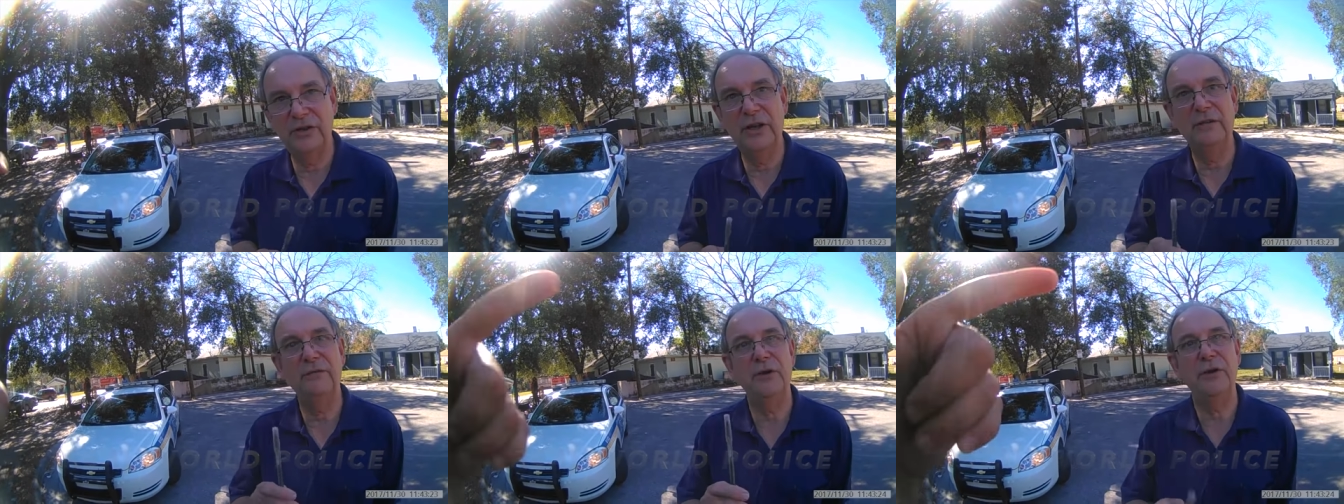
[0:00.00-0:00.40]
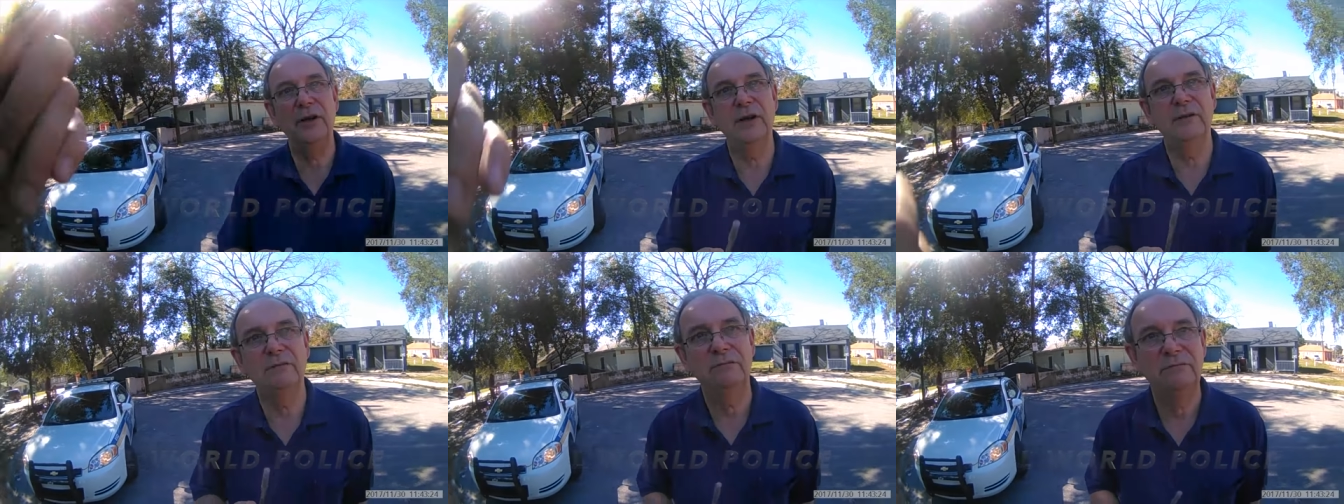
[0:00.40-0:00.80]
do not
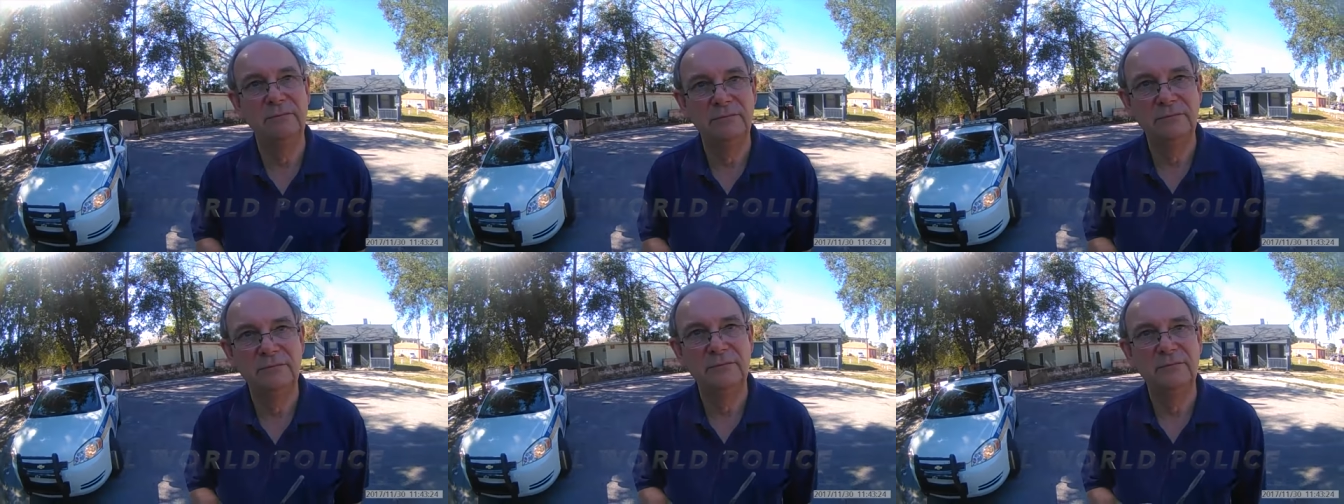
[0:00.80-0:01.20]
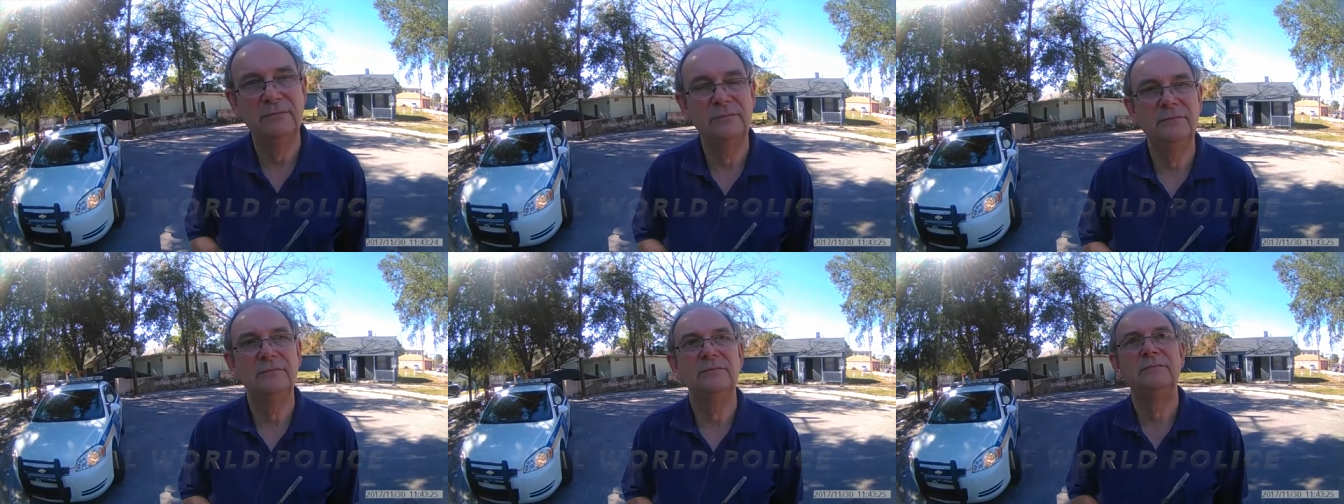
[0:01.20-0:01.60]
have authorization
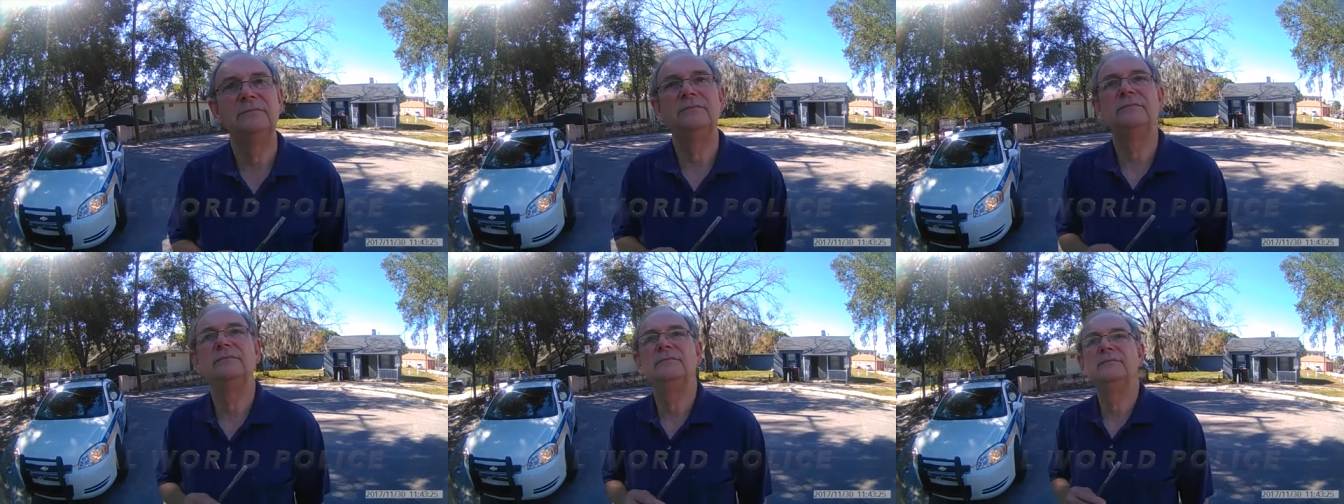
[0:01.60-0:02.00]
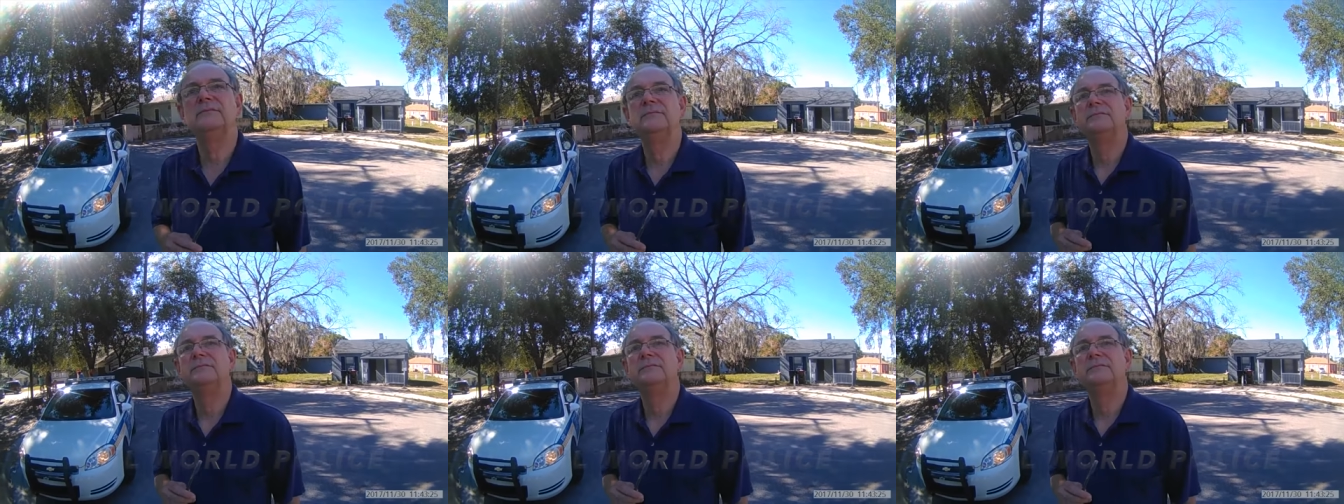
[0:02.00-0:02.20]
for 1115